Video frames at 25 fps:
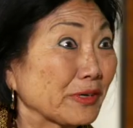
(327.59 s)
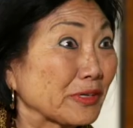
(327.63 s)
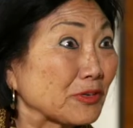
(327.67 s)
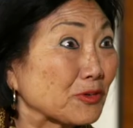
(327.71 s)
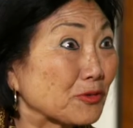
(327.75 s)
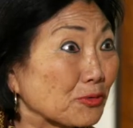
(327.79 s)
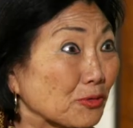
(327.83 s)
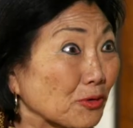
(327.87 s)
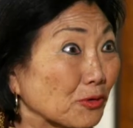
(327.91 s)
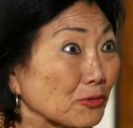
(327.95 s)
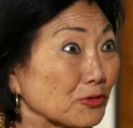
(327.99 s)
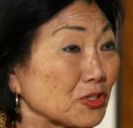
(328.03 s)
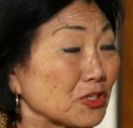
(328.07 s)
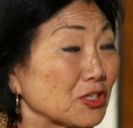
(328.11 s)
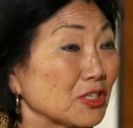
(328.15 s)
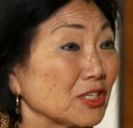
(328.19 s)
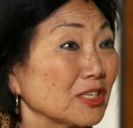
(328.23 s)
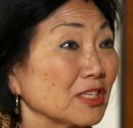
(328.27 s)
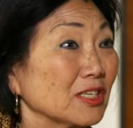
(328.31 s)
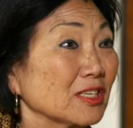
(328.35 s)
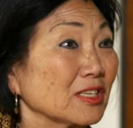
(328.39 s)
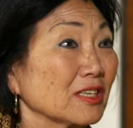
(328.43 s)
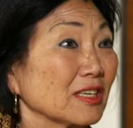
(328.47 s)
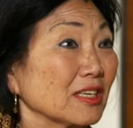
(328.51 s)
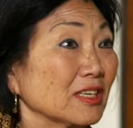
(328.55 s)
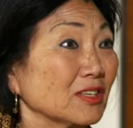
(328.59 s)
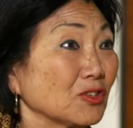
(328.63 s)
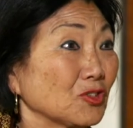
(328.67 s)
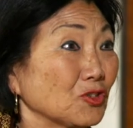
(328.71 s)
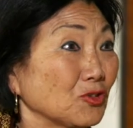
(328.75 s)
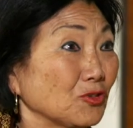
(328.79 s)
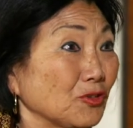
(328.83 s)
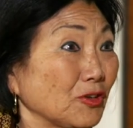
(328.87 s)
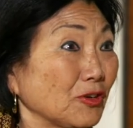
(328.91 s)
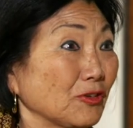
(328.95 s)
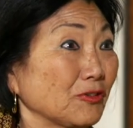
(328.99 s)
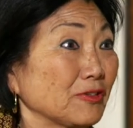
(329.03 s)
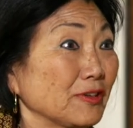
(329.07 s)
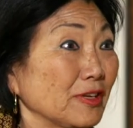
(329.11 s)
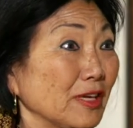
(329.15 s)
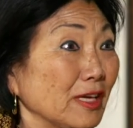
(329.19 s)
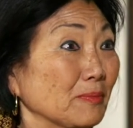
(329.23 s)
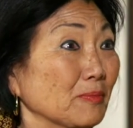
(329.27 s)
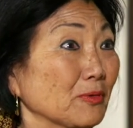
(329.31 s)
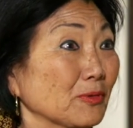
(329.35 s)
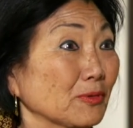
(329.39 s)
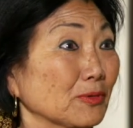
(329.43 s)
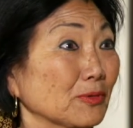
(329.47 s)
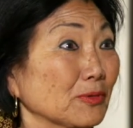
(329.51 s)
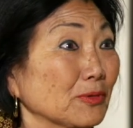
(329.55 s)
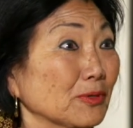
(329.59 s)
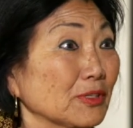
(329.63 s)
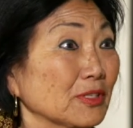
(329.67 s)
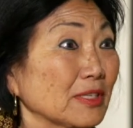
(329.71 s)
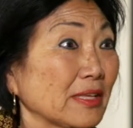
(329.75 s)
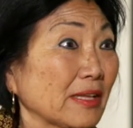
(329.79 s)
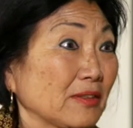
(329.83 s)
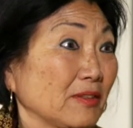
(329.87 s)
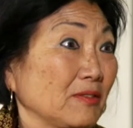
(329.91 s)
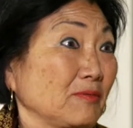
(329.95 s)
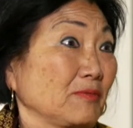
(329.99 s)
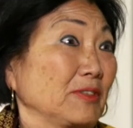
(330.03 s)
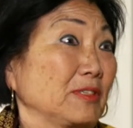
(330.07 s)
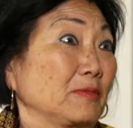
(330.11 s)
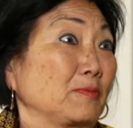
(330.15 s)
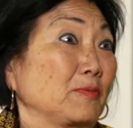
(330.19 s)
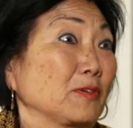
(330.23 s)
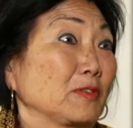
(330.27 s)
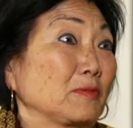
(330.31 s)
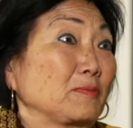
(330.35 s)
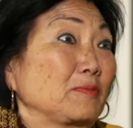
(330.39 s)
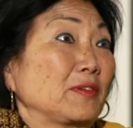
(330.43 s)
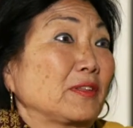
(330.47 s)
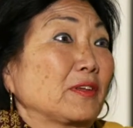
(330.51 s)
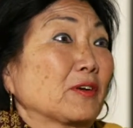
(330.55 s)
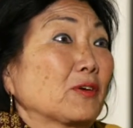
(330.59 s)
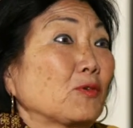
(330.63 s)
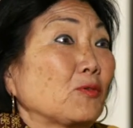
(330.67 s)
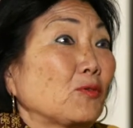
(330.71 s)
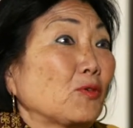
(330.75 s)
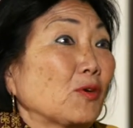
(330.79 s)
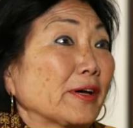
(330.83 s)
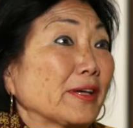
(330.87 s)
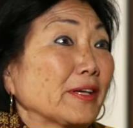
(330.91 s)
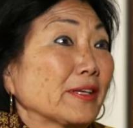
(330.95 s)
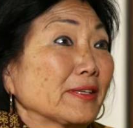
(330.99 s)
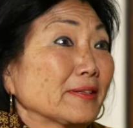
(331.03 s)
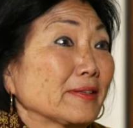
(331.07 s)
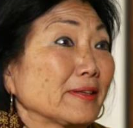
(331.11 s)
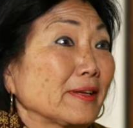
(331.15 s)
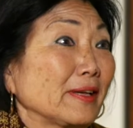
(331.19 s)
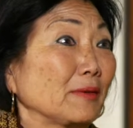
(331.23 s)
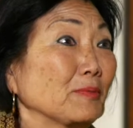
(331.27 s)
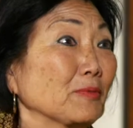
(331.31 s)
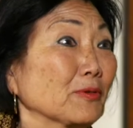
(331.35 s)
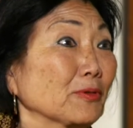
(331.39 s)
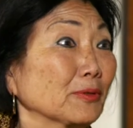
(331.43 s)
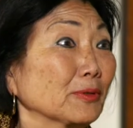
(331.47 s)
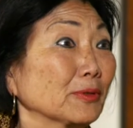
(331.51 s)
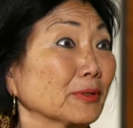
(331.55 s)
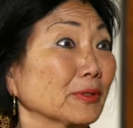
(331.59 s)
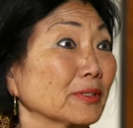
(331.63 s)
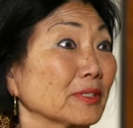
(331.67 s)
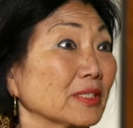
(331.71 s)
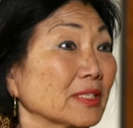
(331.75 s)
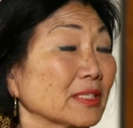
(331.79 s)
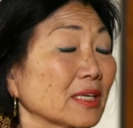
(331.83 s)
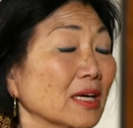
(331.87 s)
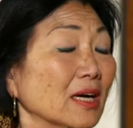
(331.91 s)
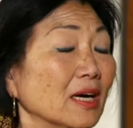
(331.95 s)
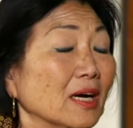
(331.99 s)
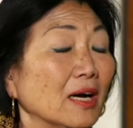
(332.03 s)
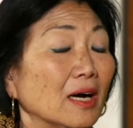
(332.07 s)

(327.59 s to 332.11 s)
were encroaching into their neighborhoods that were supposed to be their quiet neighborhoods.